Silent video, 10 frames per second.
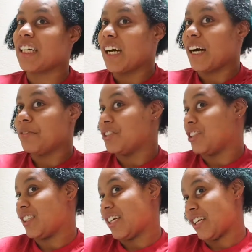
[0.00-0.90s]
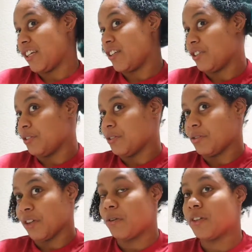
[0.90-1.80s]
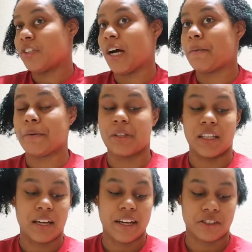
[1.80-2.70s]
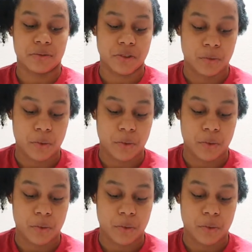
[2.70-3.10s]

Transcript: and I was just like ew. The only time I really liked it was